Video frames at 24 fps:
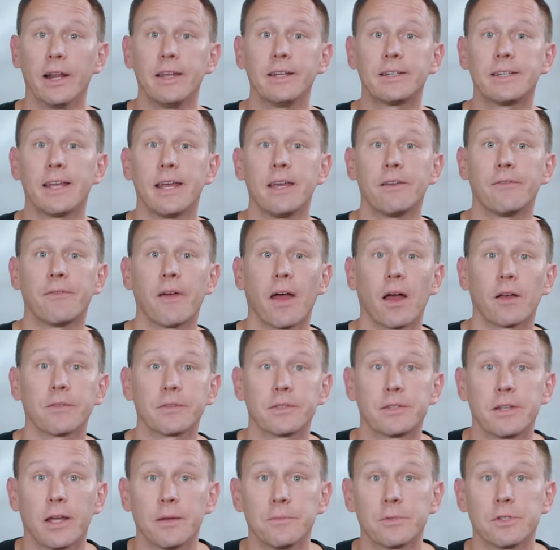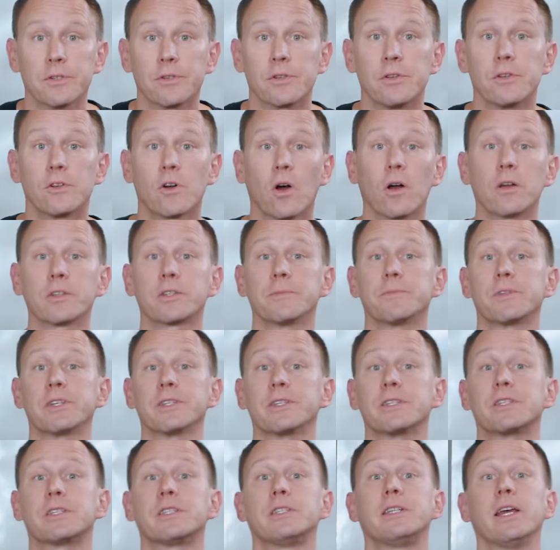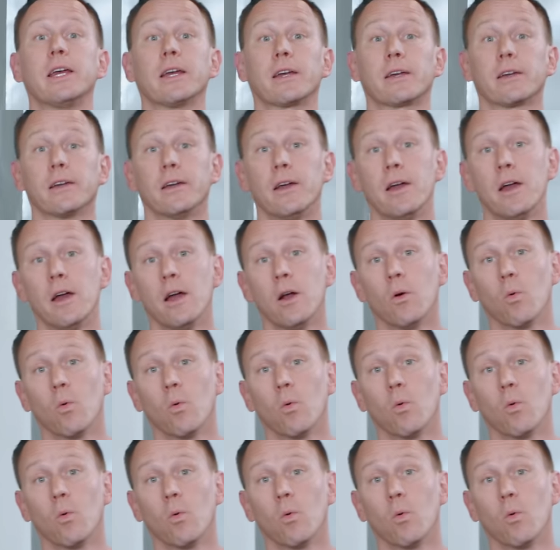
on intake valve stems and cause them to stick,